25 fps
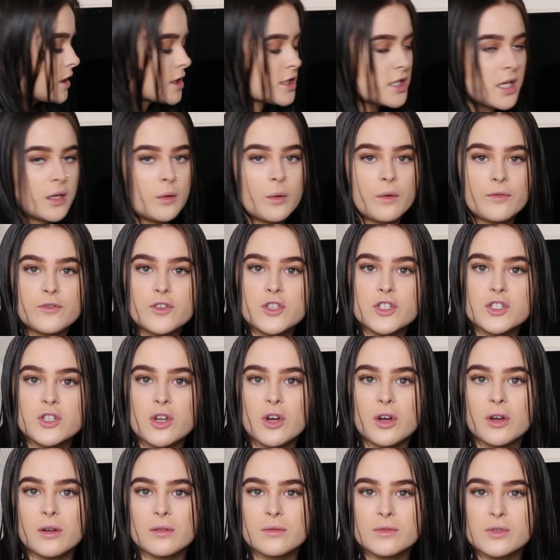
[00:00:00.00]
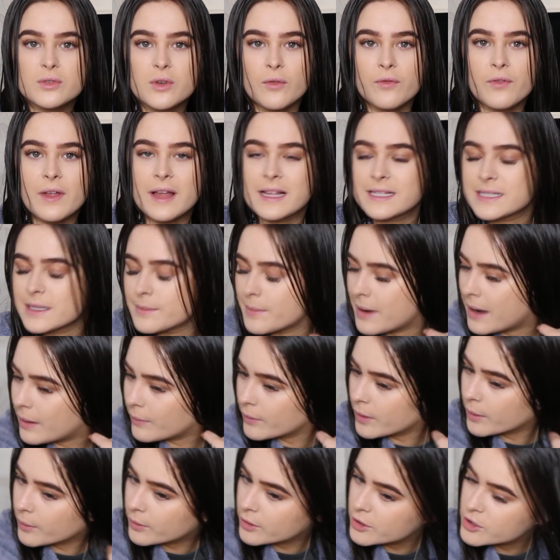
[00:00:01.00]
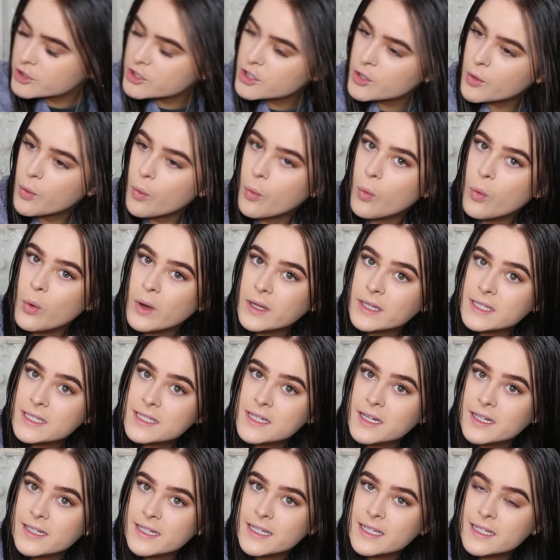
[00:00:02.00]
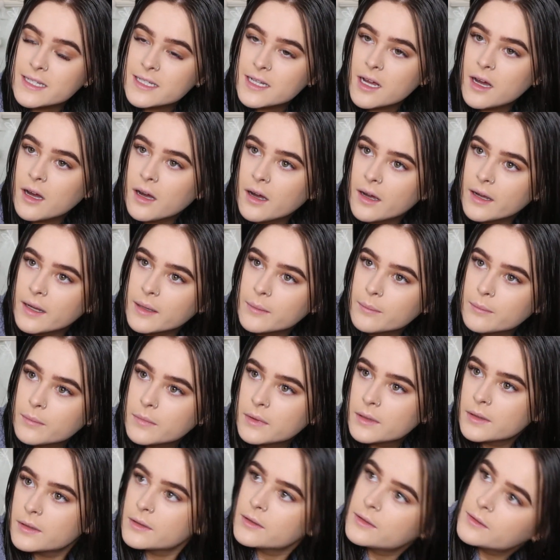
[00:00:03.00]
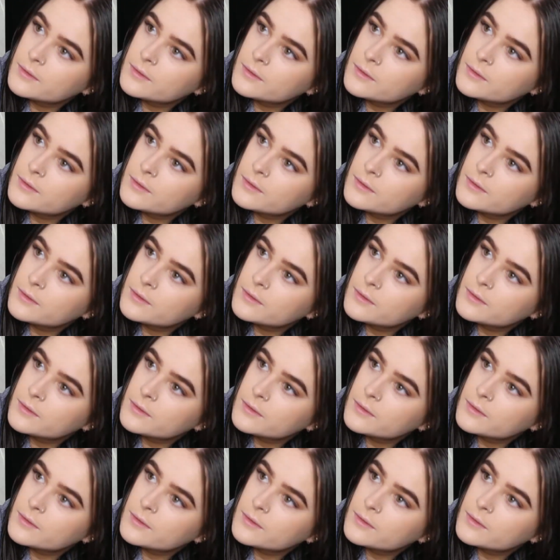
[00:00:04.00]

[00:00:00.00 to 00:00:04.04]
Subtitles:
So I've just got sort of that amount, and I'm going to do one side at a time.